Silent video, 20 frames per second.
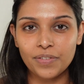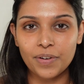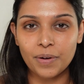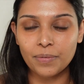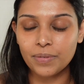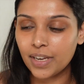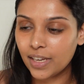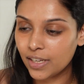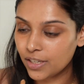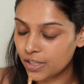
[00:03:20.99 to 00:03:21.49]

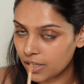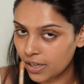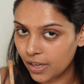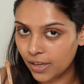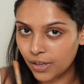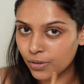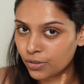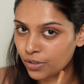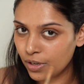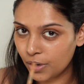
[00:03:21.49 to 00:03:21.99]
foundation, I
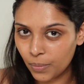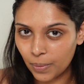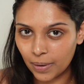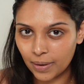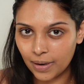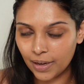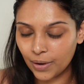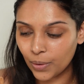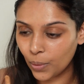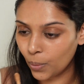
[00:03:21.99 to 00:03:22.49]
usually
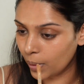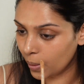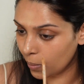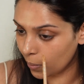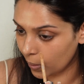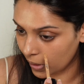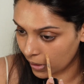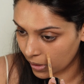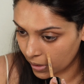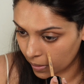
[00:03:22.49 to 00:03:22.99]
quickly go in
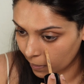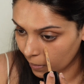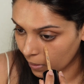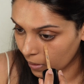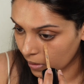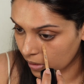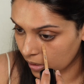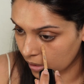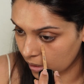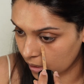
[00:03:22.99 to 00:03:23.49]
with some
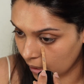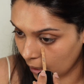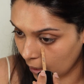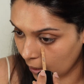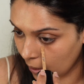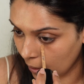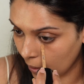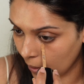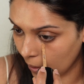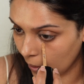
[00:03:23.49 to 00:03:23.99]

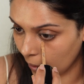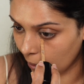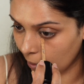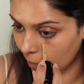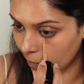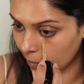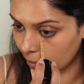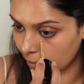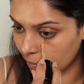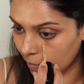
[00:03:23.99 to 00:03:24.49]
concealer, and
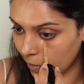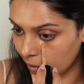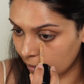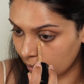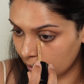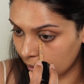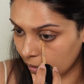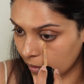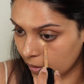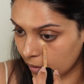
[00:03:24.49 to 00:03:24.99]
I'm just
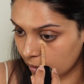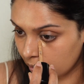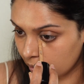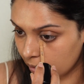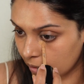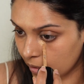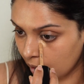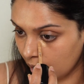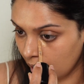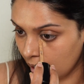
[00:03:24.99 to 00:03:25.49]
placing
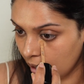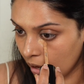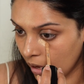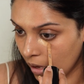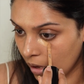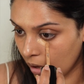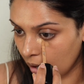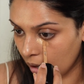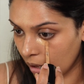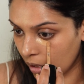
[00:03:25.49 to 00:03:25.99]

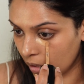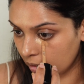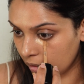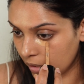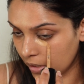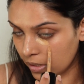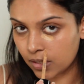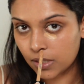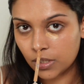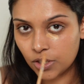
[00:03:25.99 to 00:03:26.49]

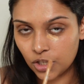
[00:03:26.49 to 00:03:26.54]
this